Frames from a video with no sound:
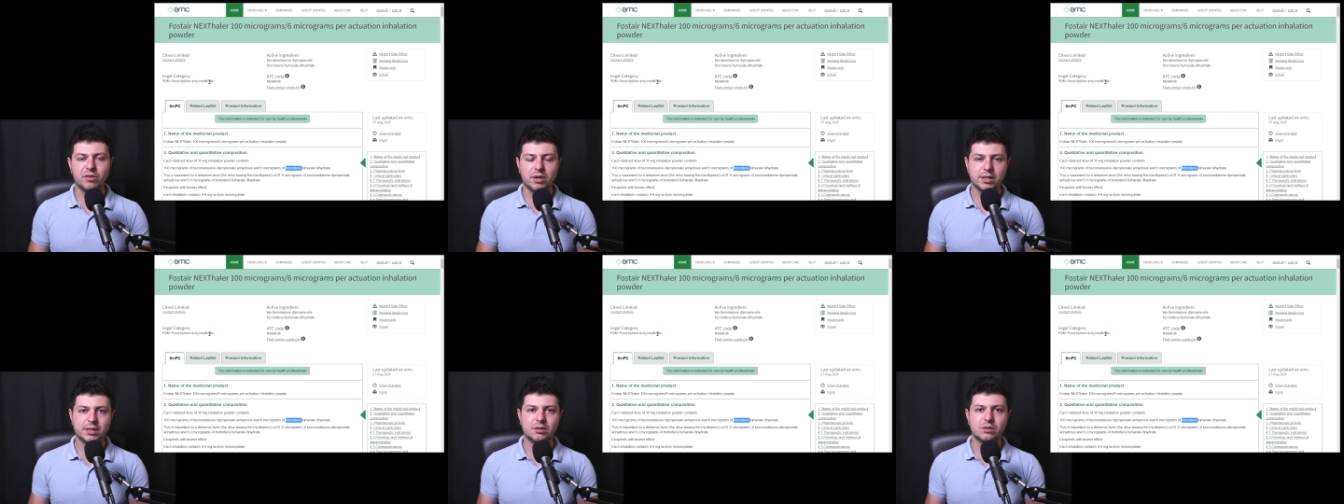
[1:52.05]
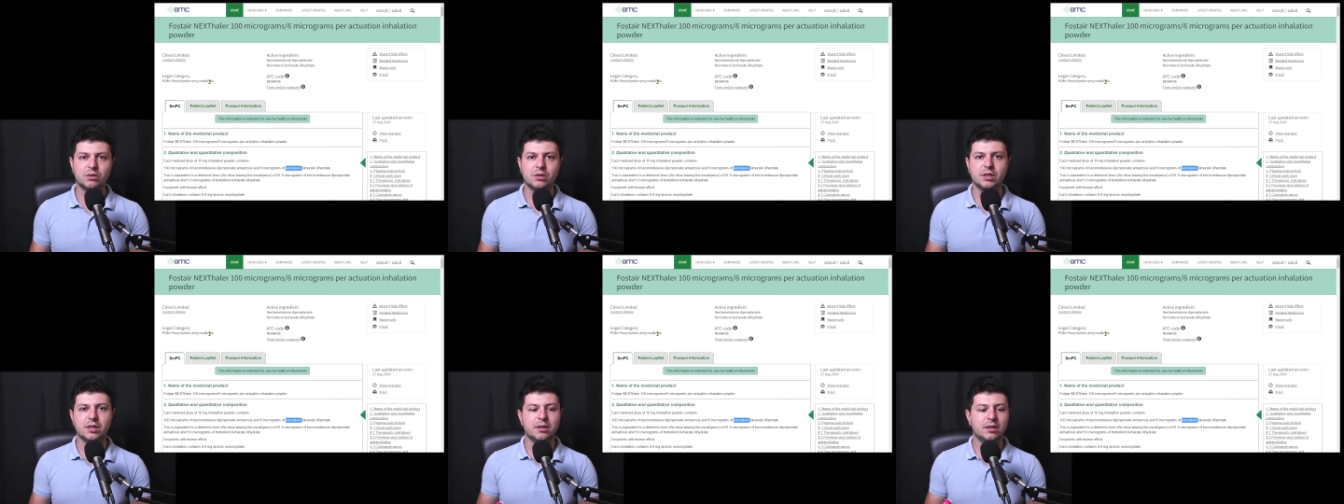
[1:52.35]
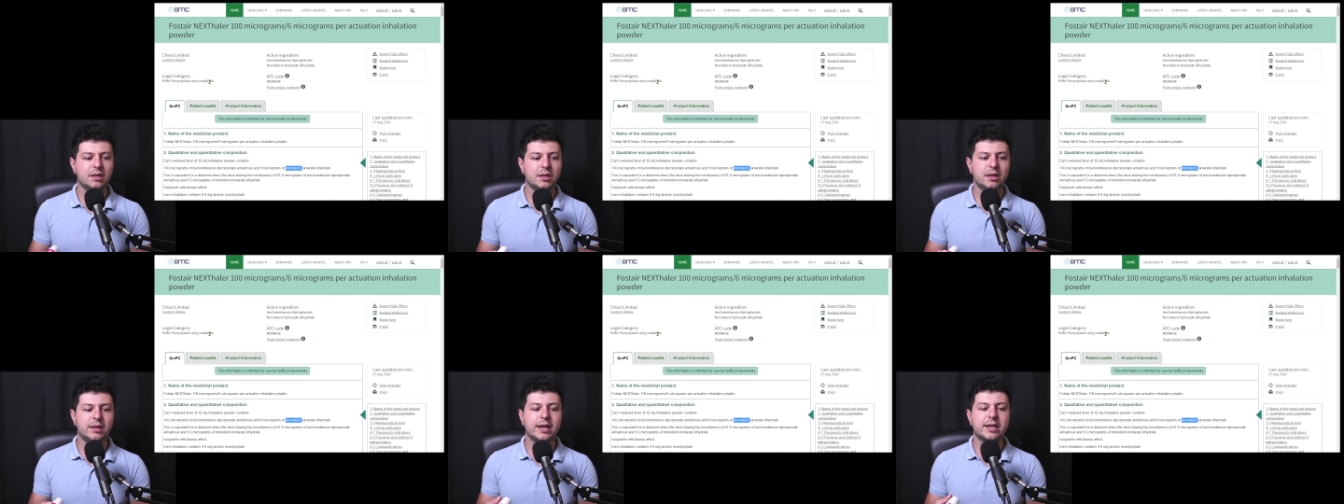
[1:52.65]
So the, the,
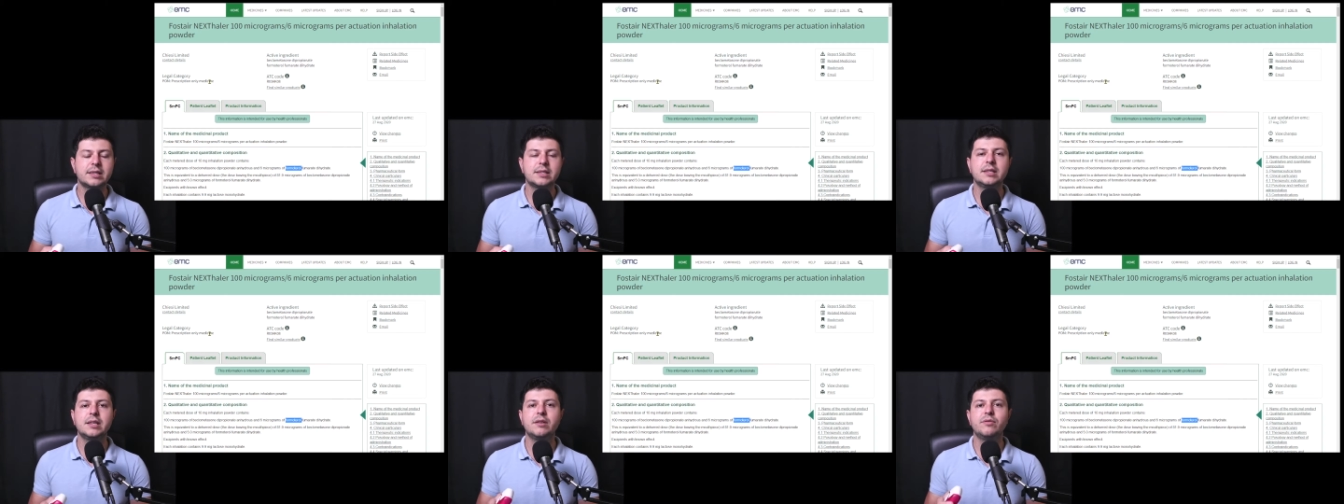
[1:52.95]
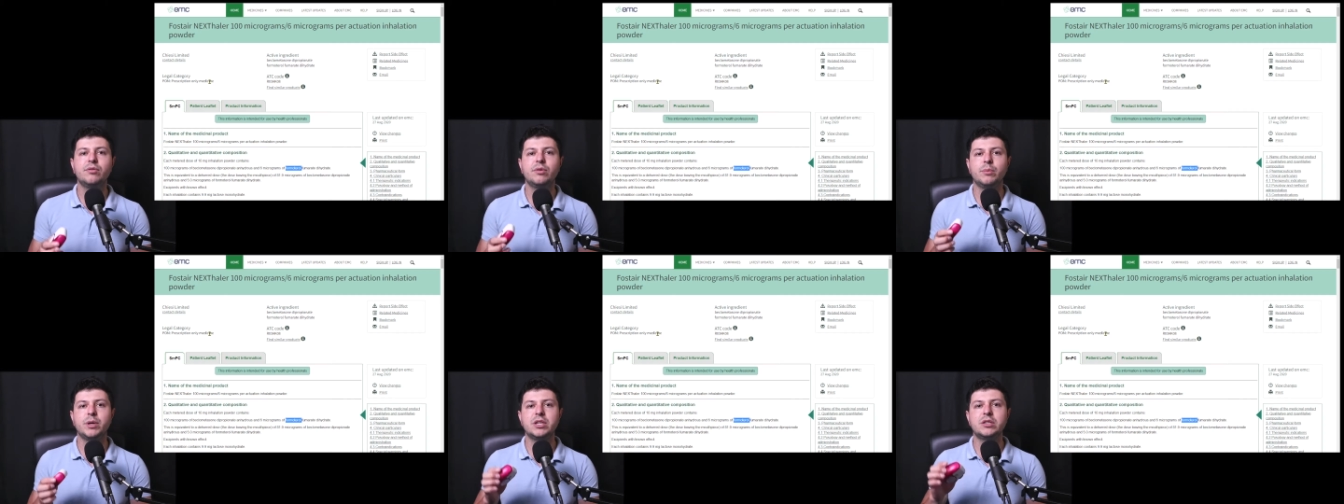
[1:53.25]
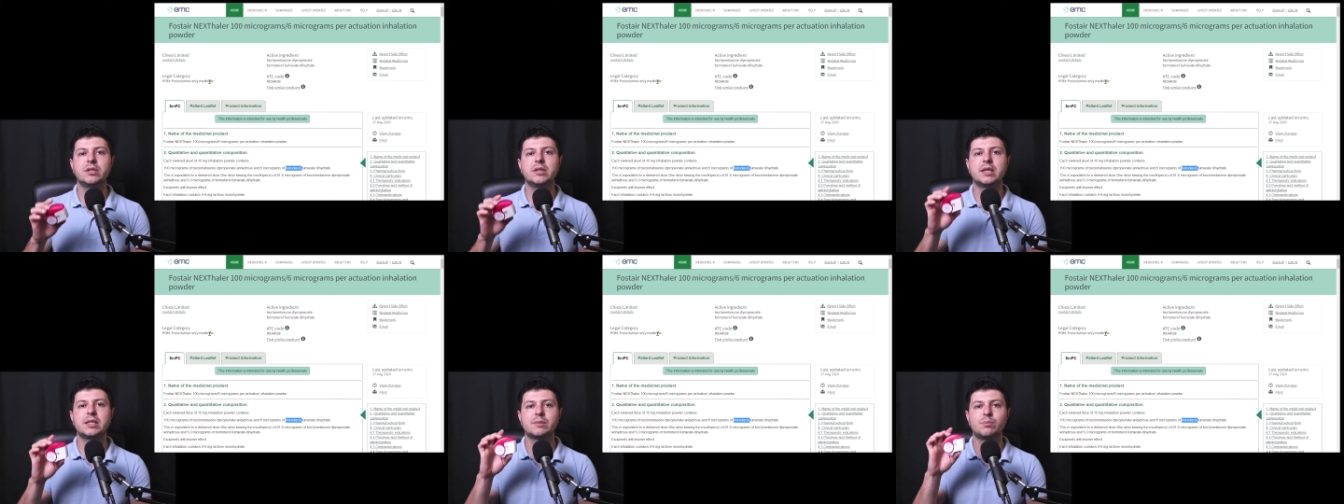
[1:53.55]
that's the information
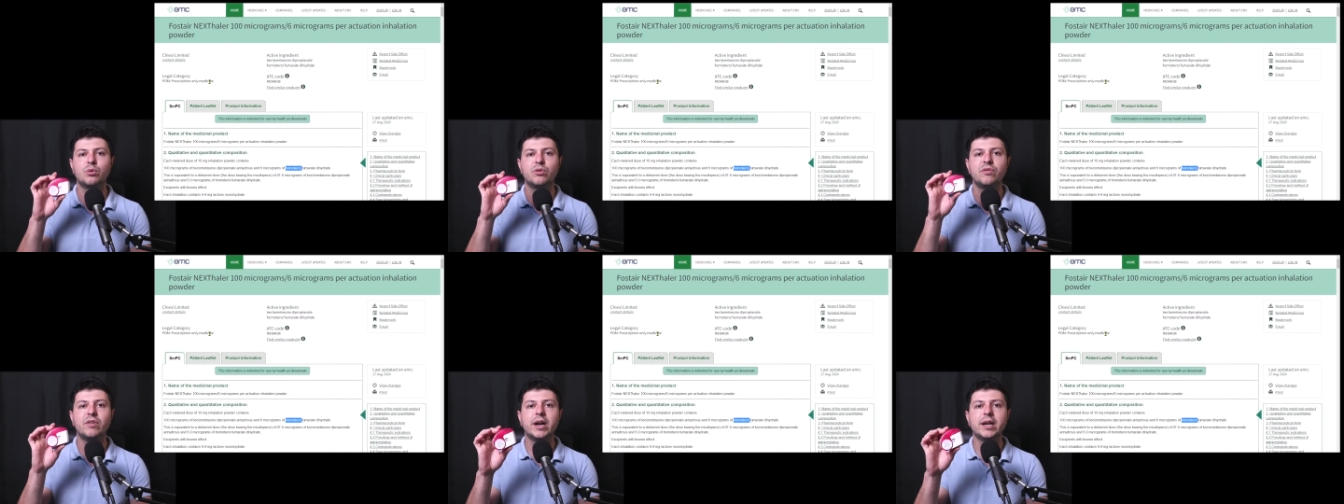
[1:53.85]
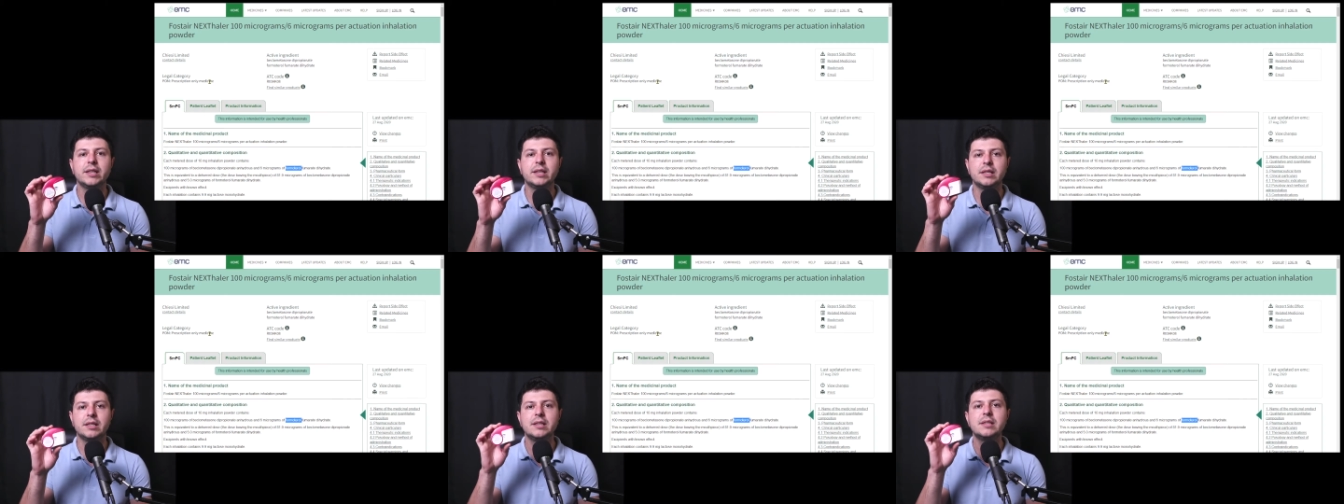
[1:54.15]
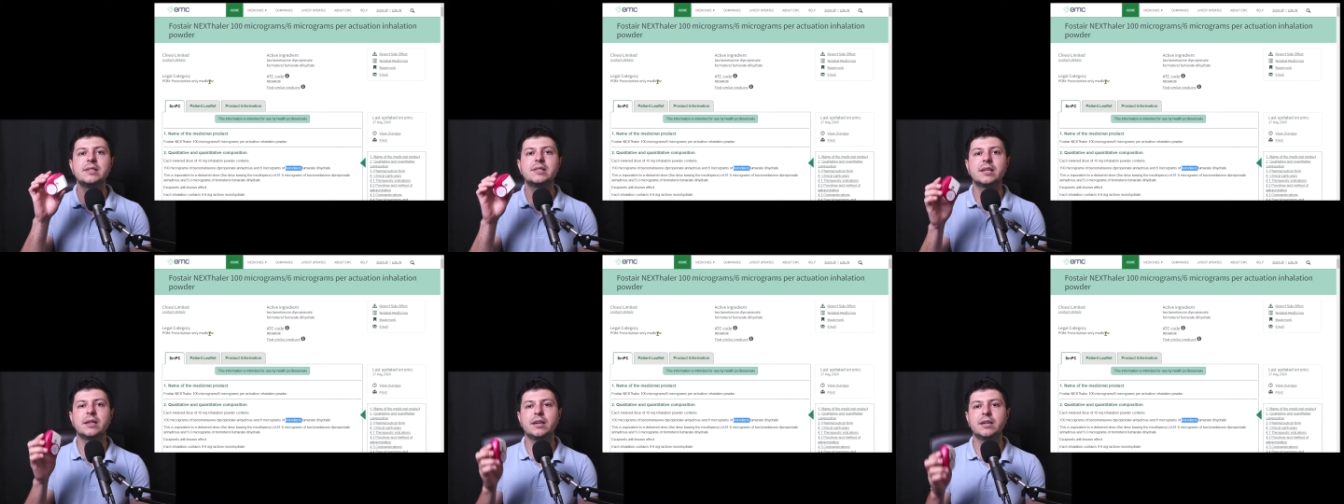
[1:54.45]
that's provided
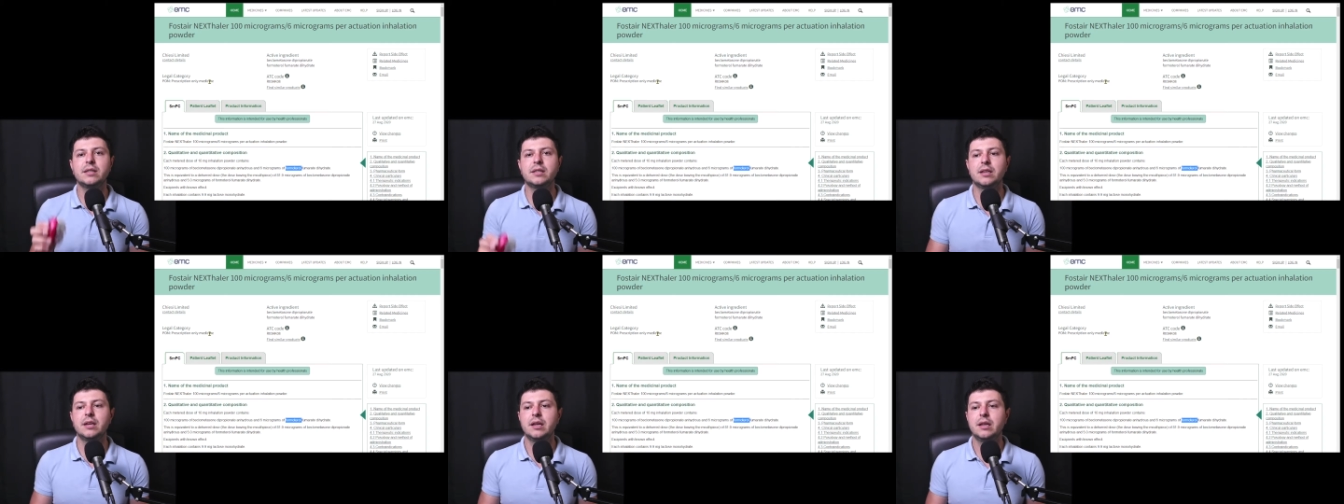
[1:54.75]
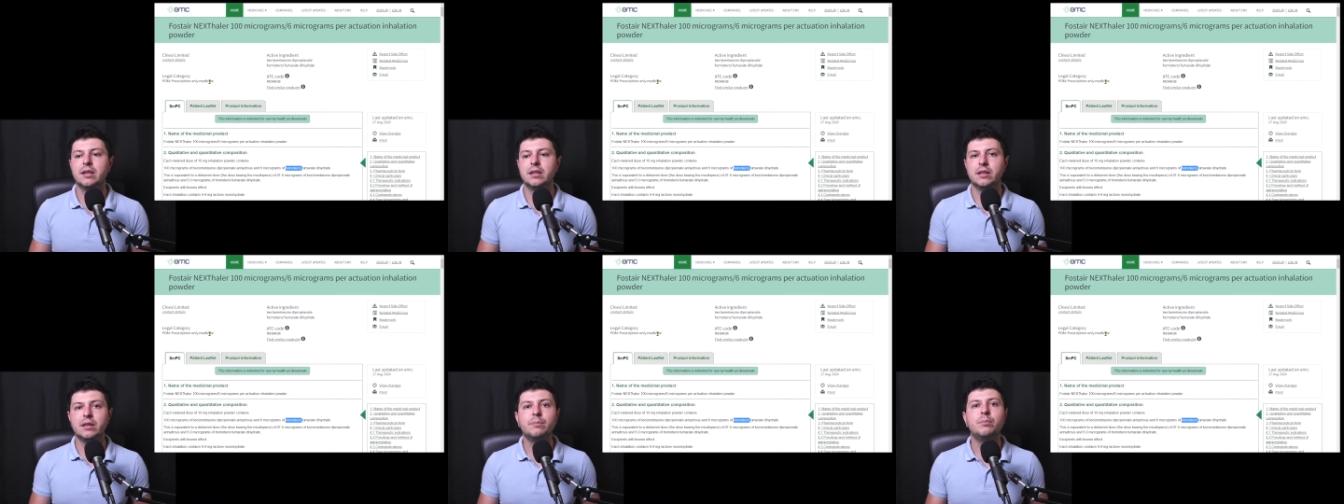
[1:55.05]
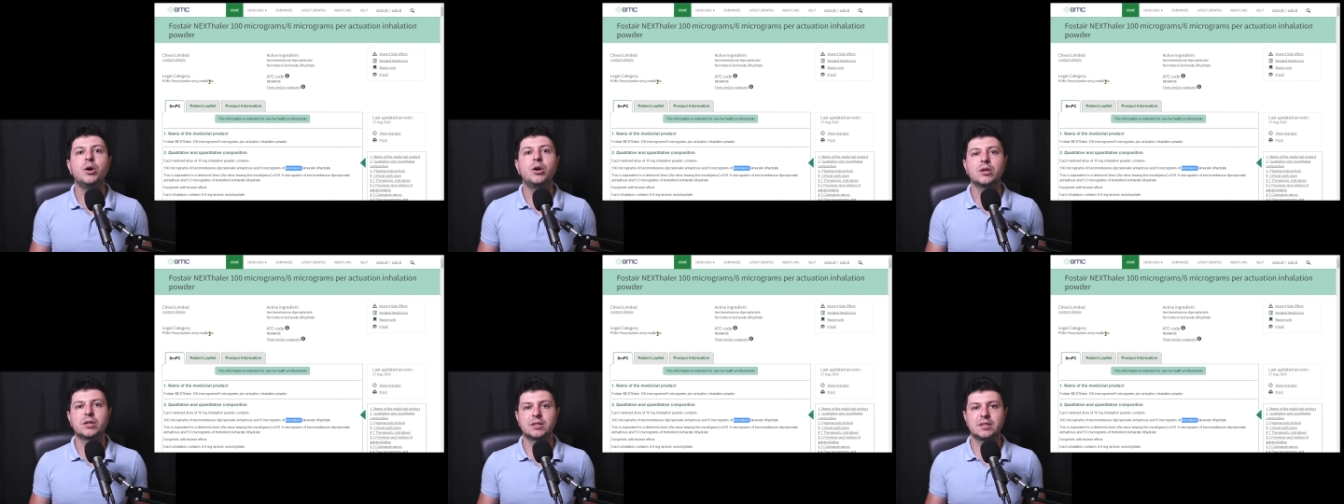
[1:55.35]
inside the
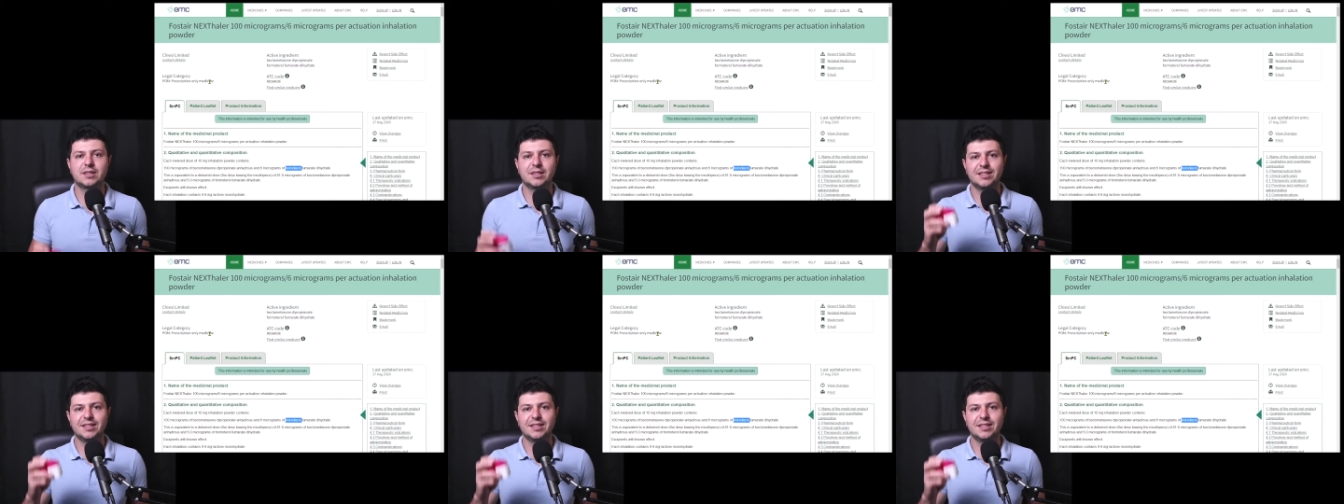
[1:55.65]
box